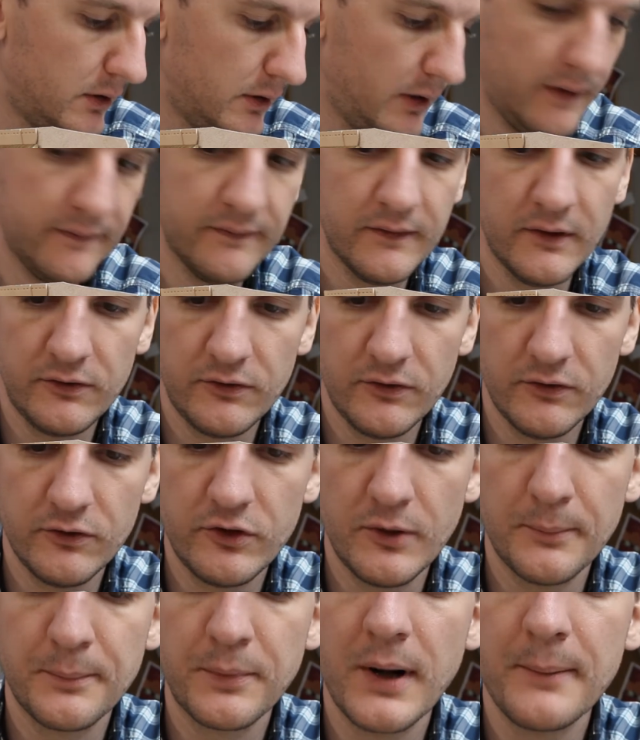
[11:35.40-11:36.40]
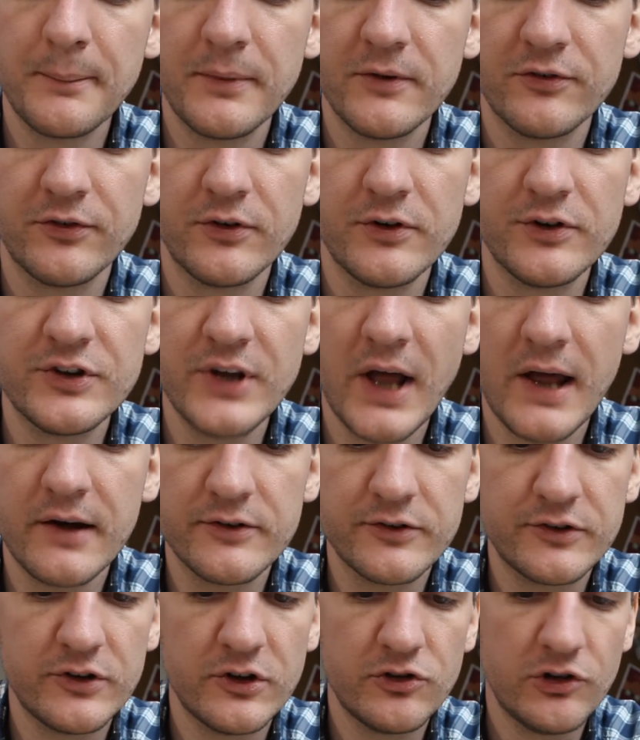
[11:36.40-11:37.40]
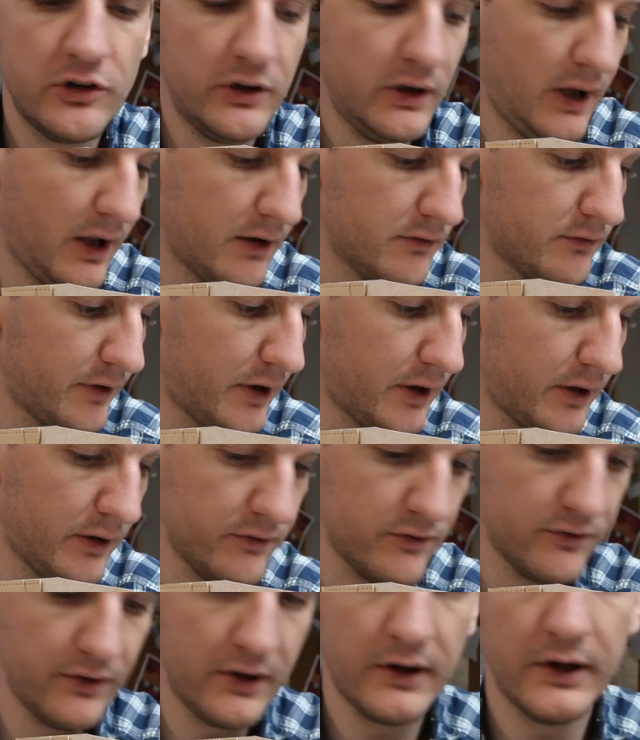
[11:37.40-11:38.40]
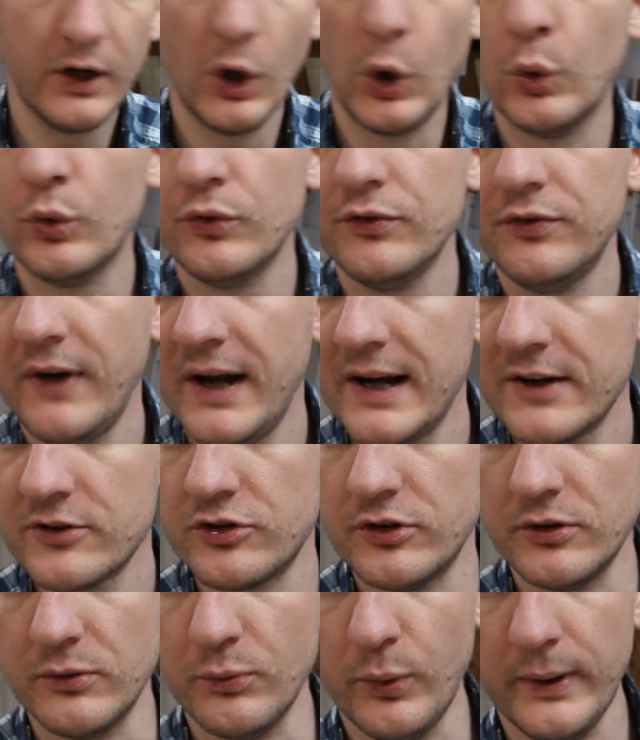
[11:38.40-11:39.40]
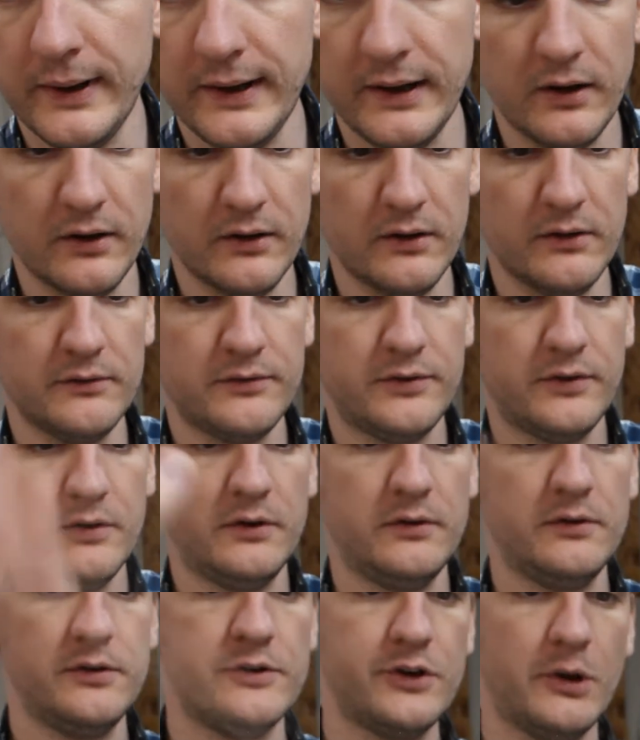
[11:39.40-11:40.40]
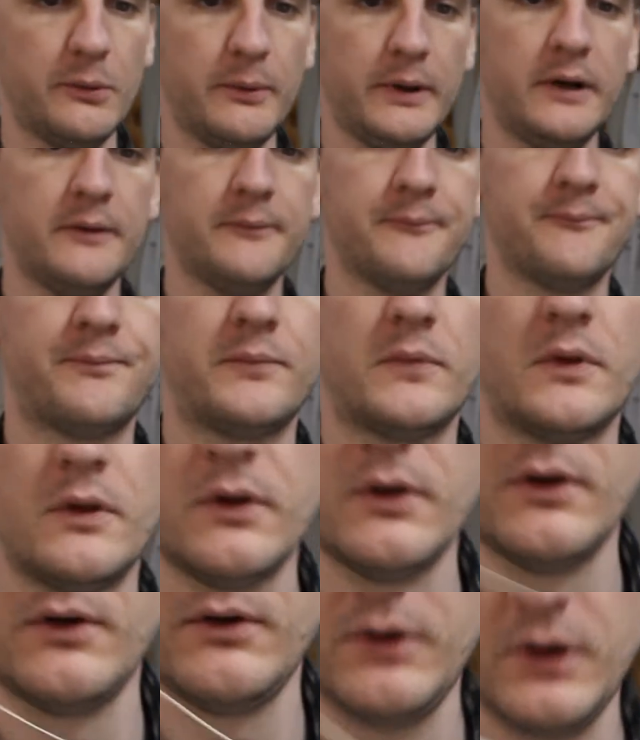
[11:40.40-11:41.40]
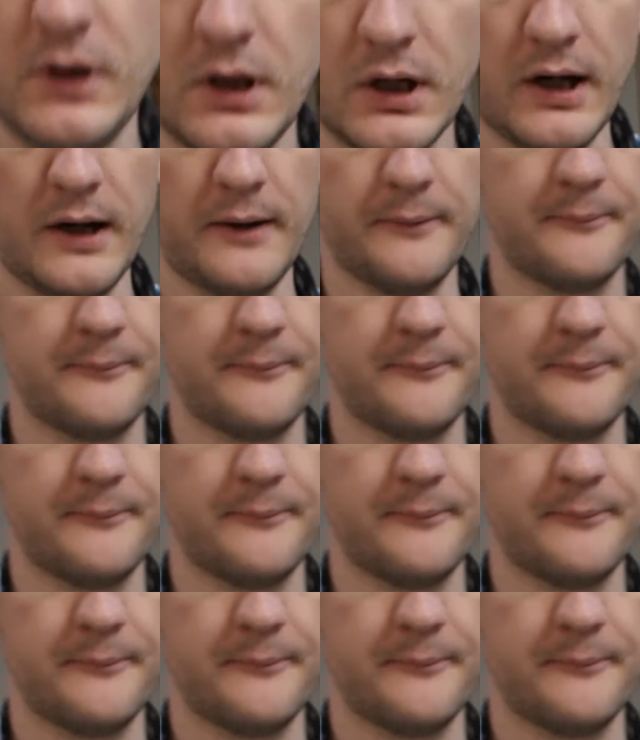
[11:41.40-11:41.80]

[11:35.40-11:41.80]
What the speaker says: And this is to prep it for saddle stitching, a very, very old-fashioned way of sewing. Okay.